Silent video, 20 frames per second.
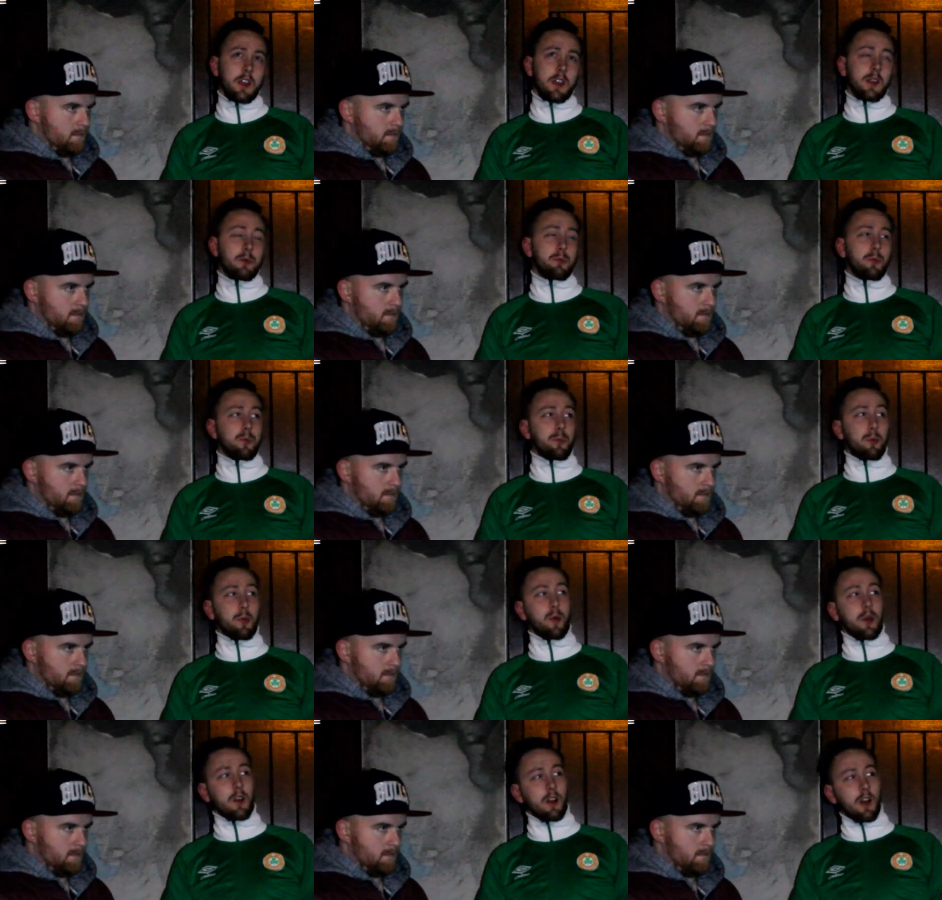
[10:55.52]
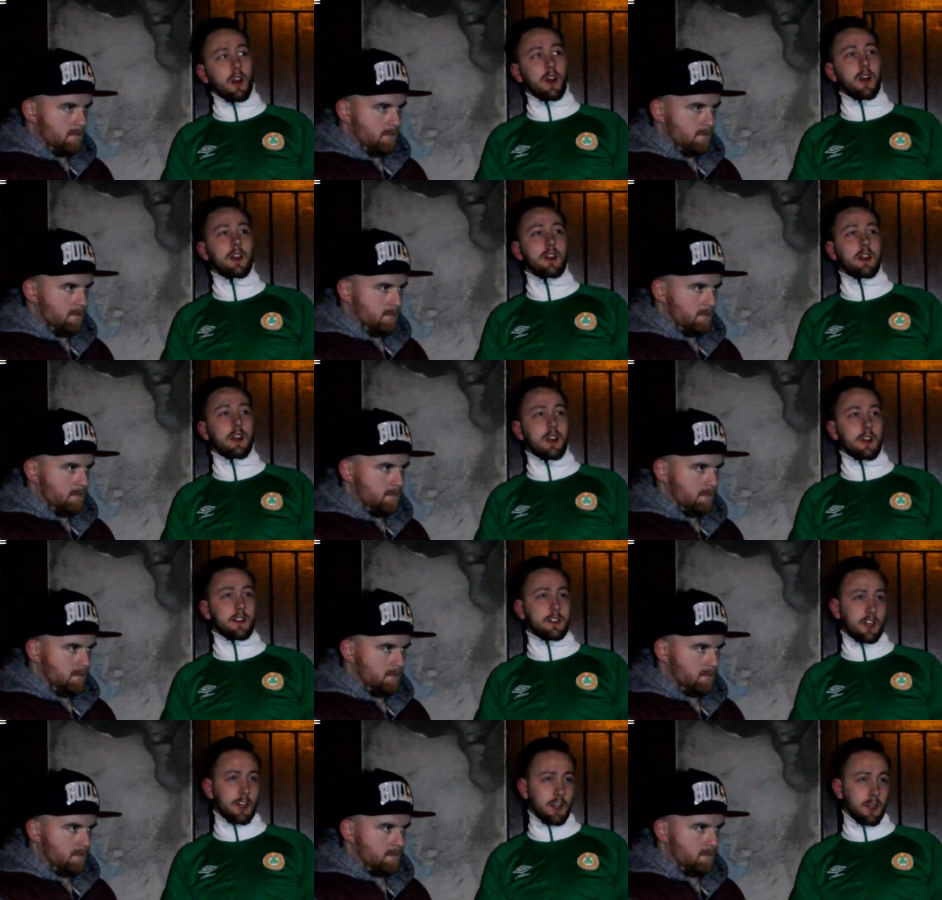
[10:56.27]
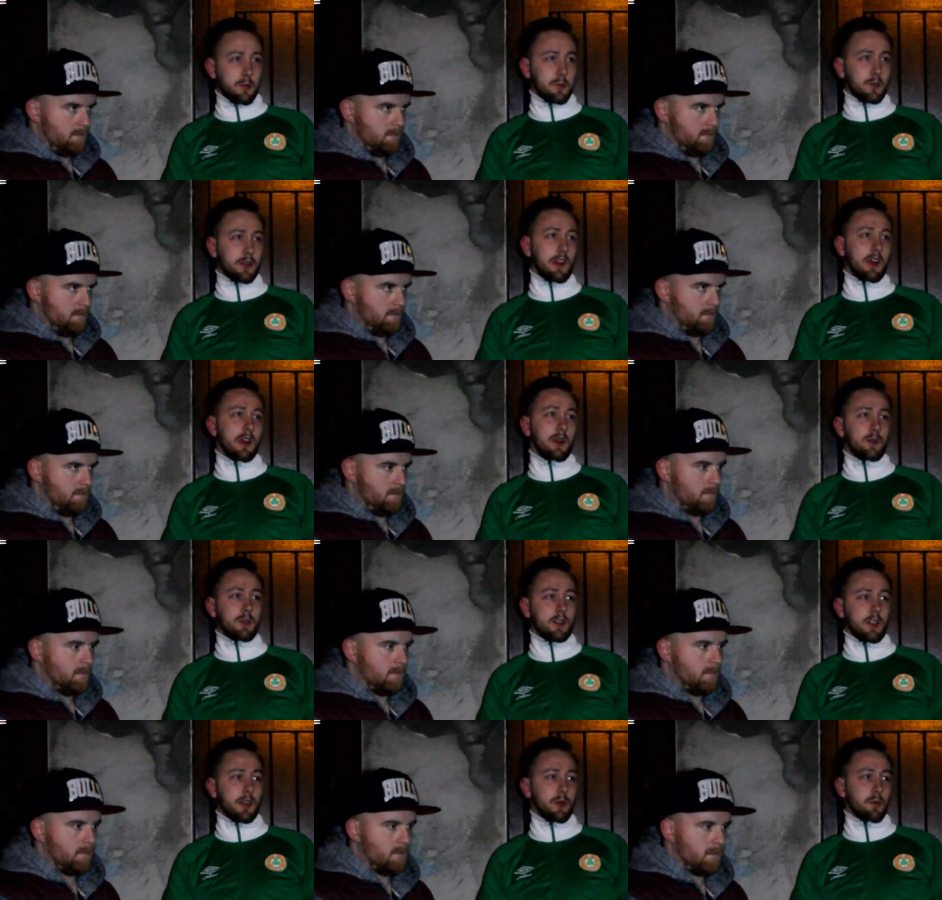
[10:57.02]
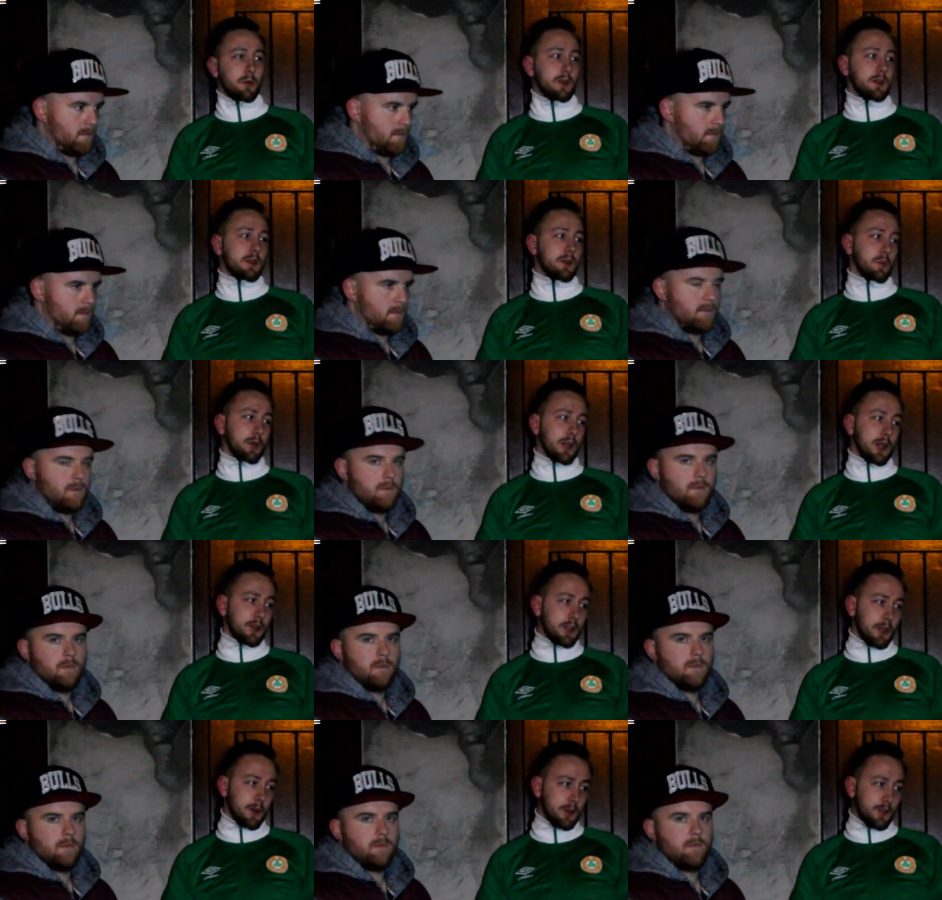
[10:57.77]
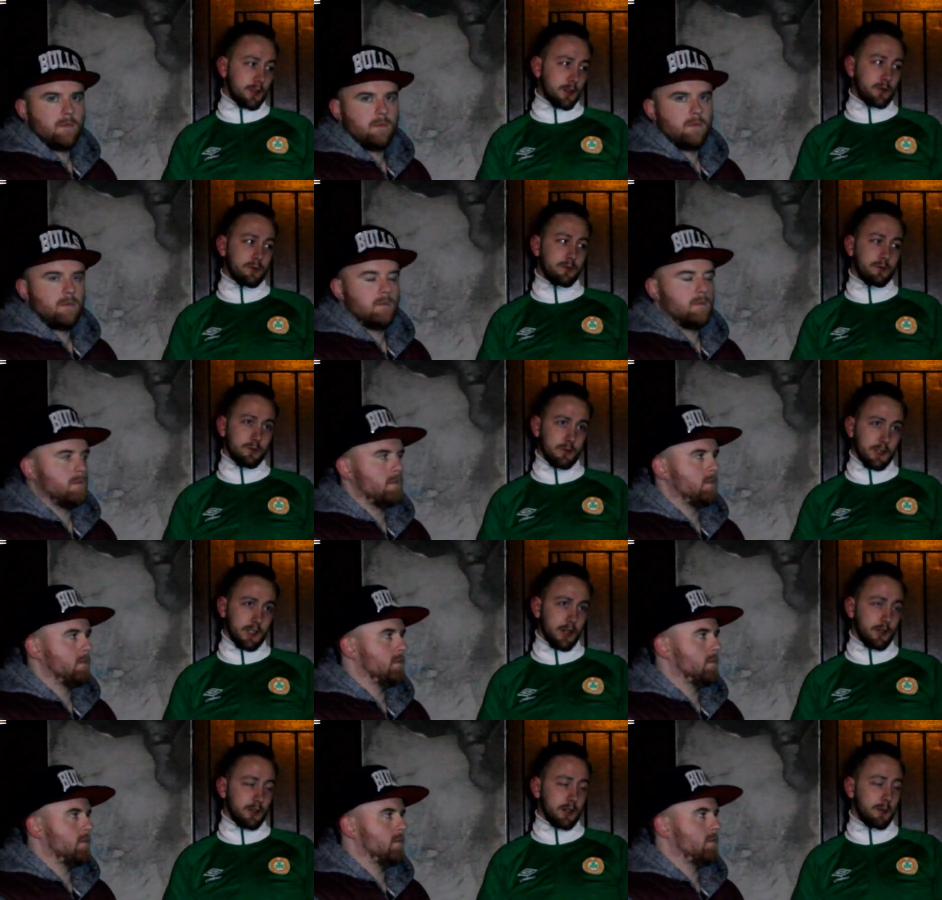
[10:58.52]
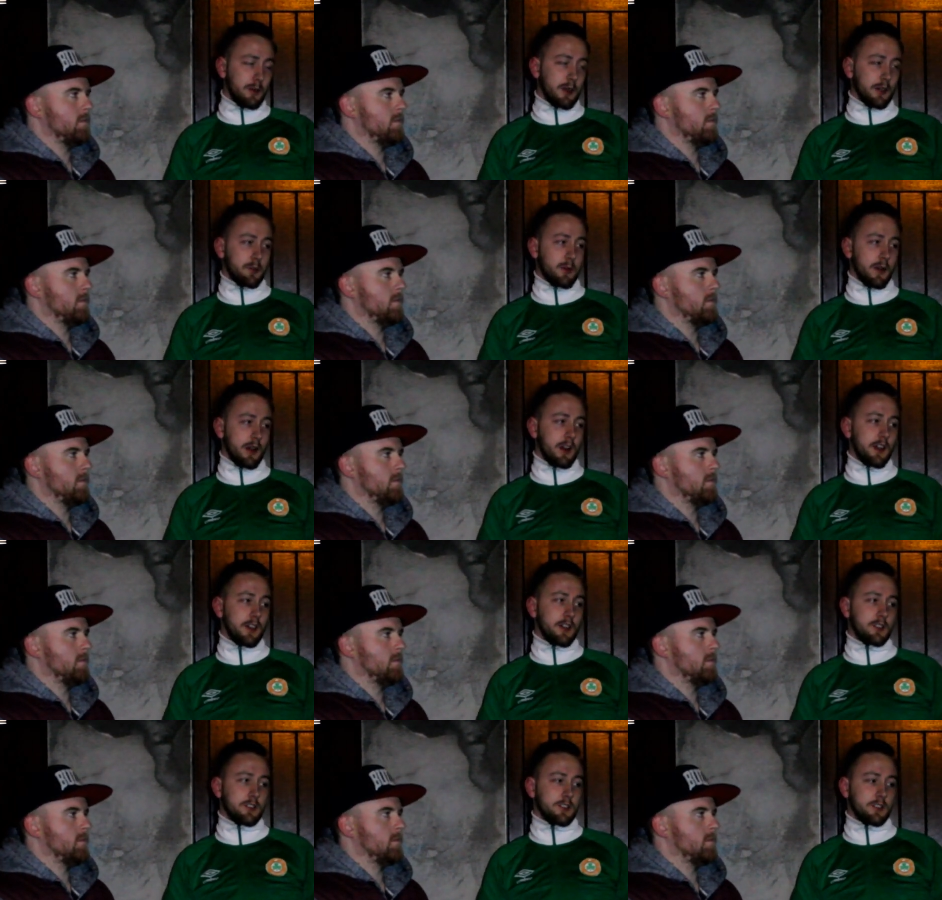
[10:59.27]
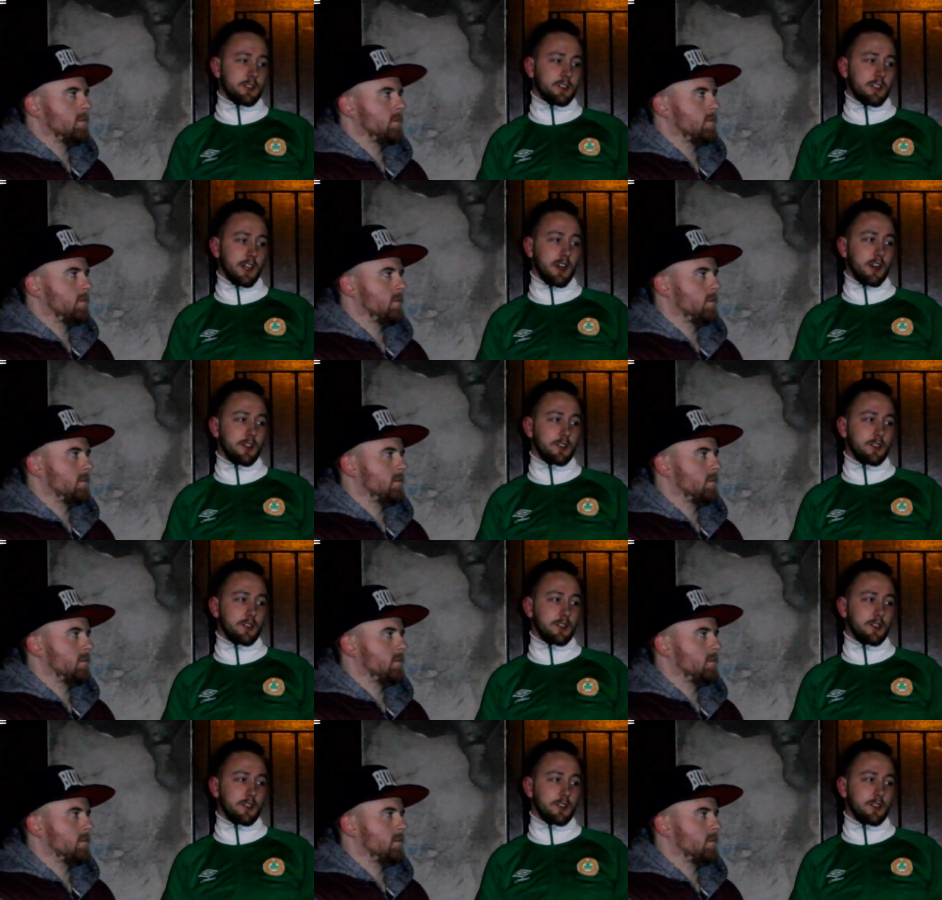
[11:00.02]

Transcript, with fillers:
Speaker 1: he put a lot of teams out there with, without their without their best players, they're